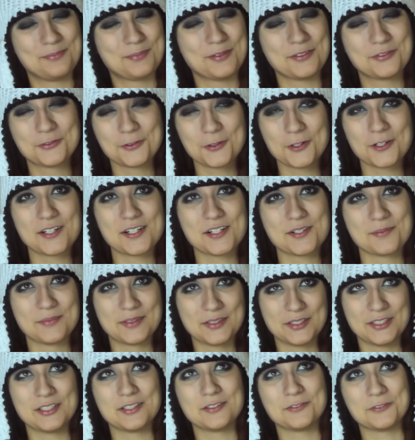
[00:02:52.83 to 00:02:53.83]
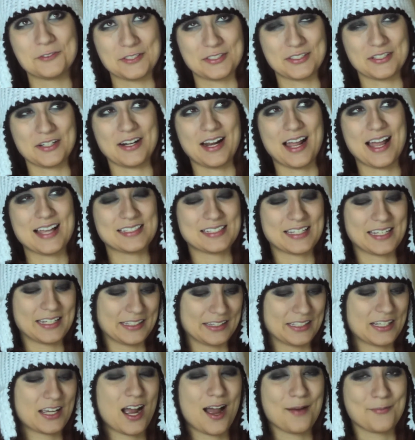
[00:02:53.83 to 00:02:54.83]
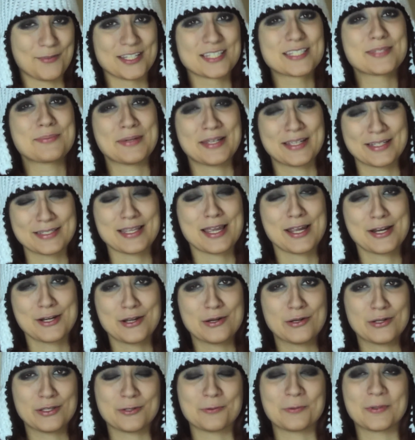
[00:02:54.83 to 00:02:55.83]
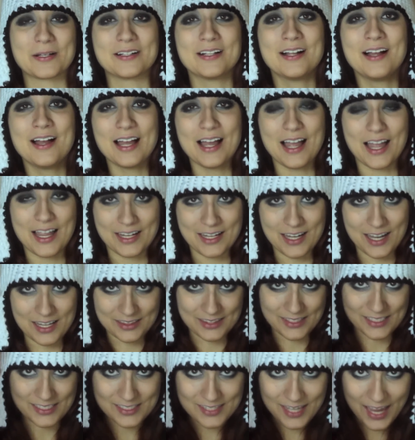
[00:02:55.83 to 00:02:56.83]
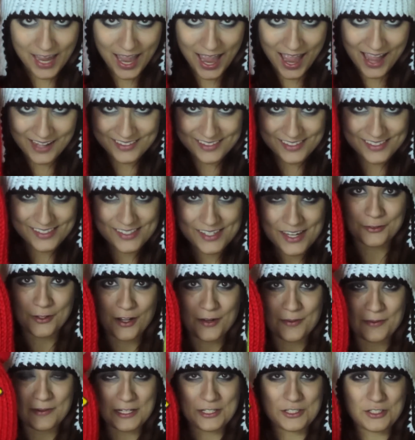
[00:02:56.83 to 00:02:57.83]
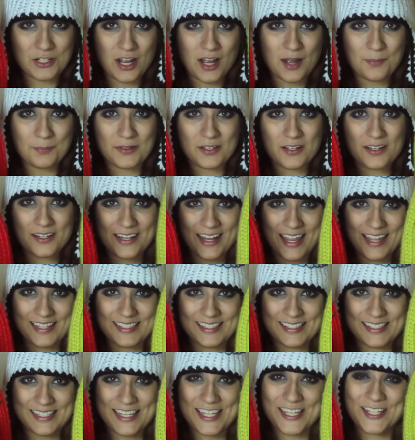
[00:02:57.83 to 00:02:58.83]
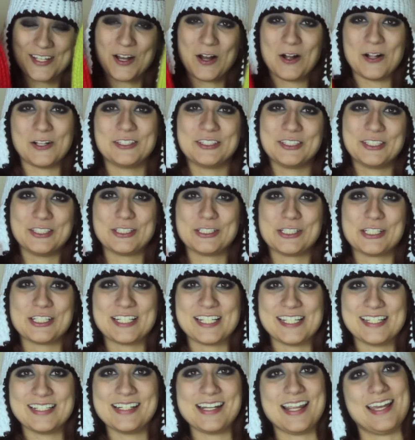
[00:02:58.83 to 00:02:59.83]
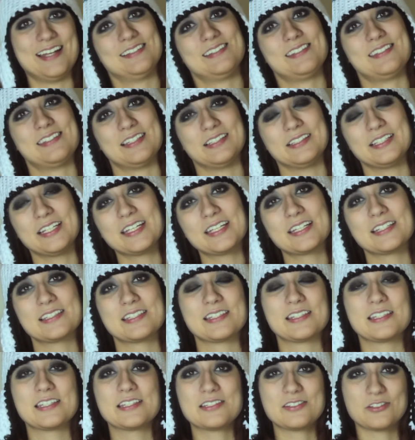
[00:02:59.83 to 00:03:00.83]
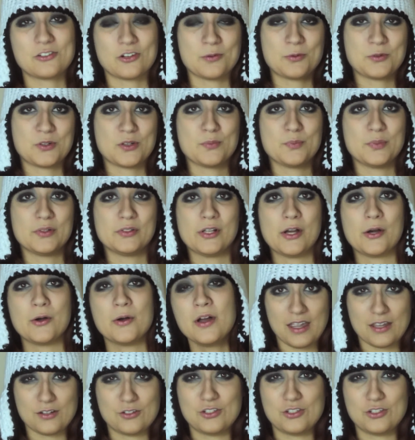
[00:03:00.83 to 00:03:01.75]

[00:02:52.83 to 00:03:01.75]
Before a million of you start asking in the comments, because I know you will, I got these hats from a shop on Etsy called Nerdy Knits. The link is in the description below.